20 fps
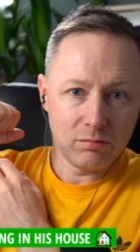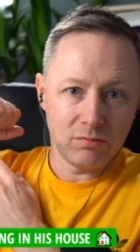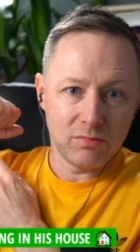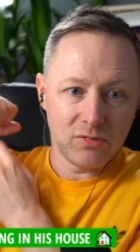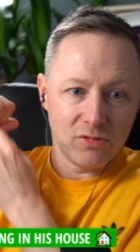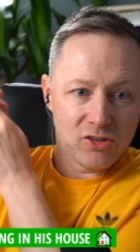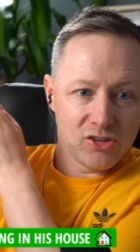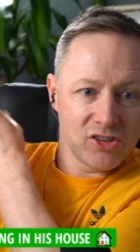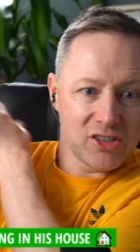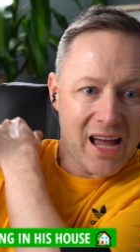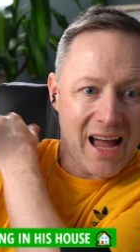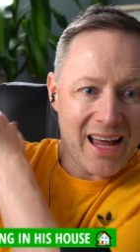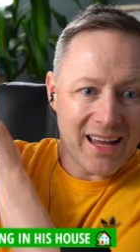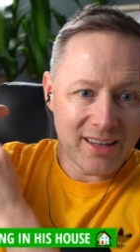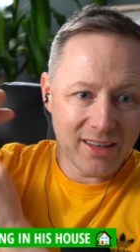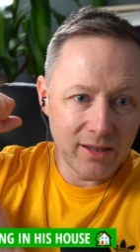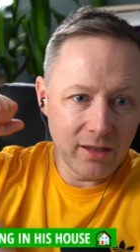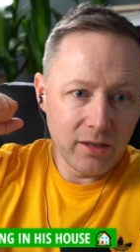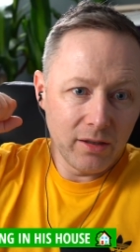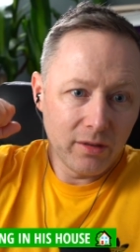
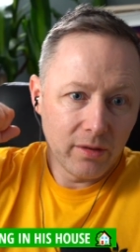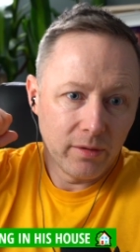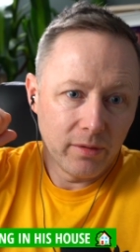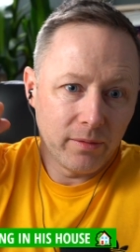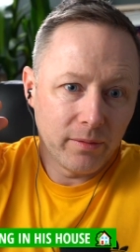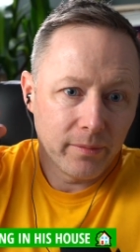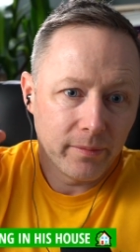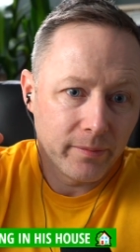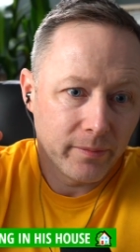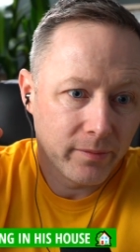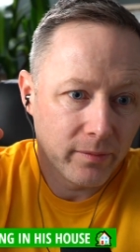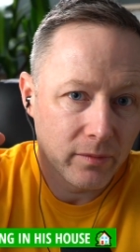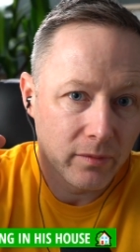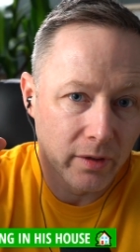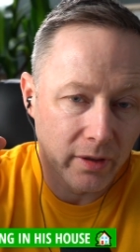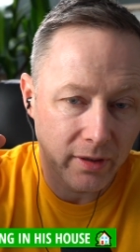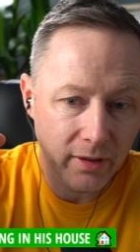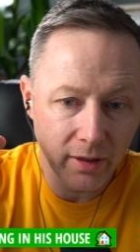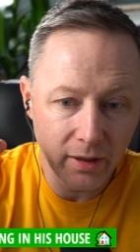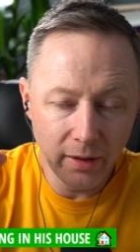sack,
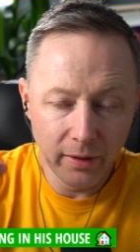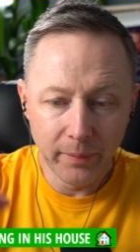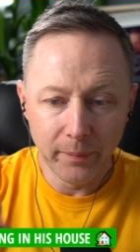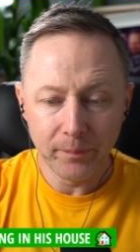like that,